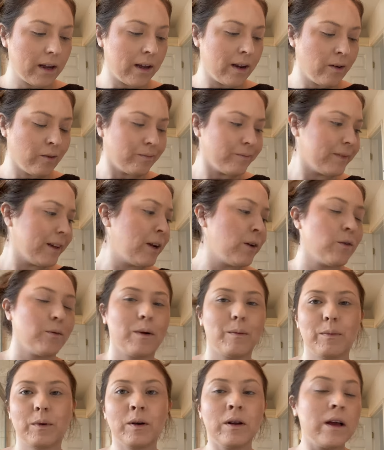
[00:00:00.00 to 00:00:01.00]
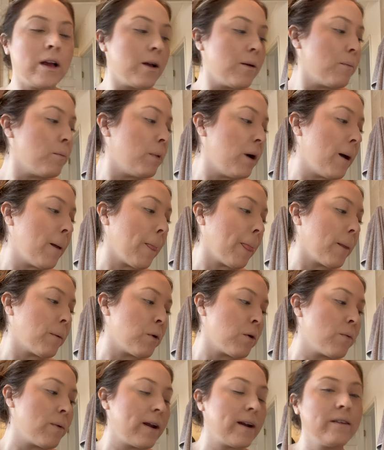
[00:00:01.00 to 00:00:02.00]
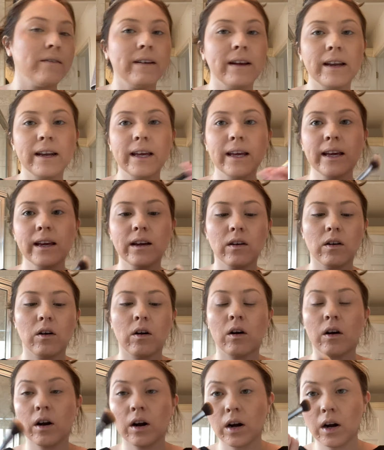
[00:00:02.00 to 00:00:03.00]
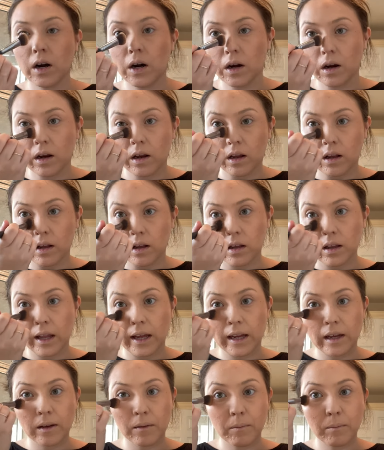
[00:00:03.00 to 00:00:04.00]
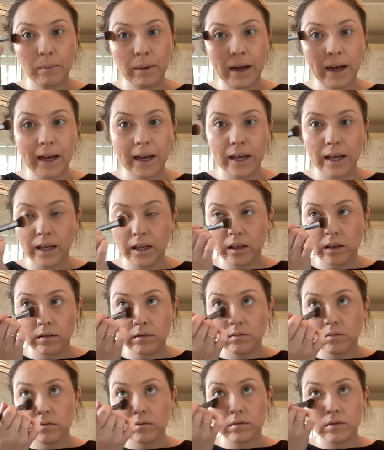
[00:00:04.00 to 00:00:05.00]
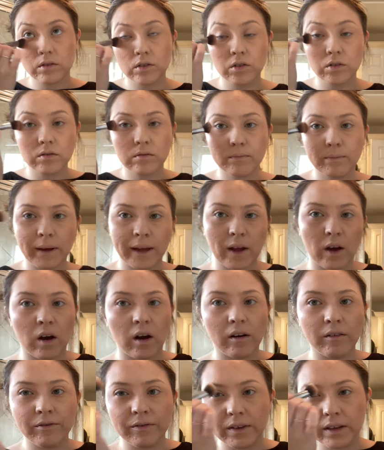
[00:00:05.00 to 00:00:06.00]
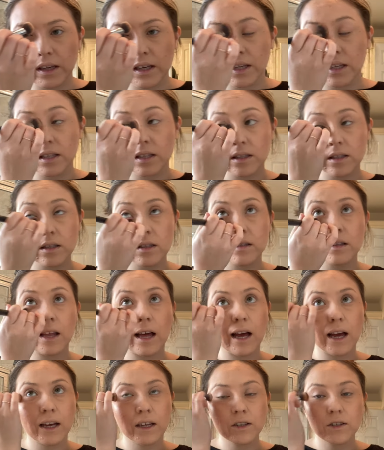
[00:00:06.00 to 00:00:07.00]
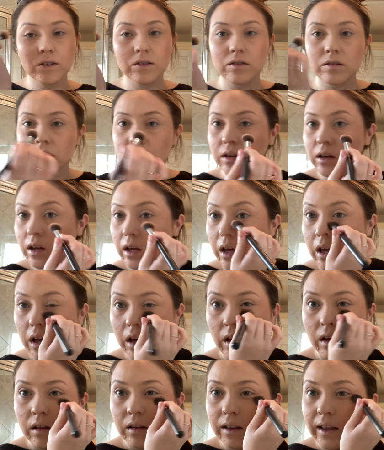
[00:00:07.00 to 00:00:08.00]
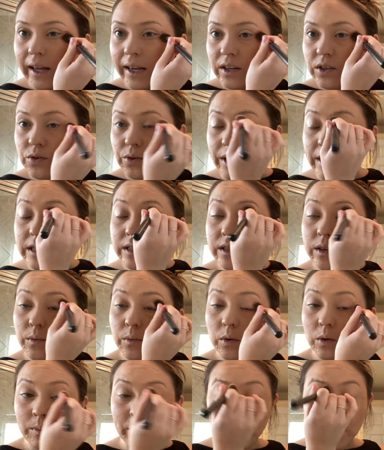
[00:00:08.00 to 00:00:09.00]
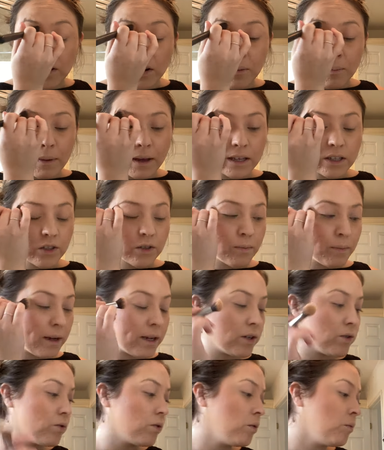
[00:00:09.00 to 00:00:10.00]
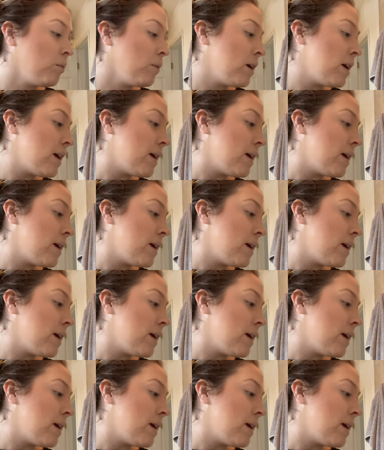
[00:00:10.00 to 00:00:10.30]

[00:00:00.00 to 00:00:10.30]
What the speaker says: I don't remember. But we're renovating our, like, my office slash, like, dressing room and our master bedroom.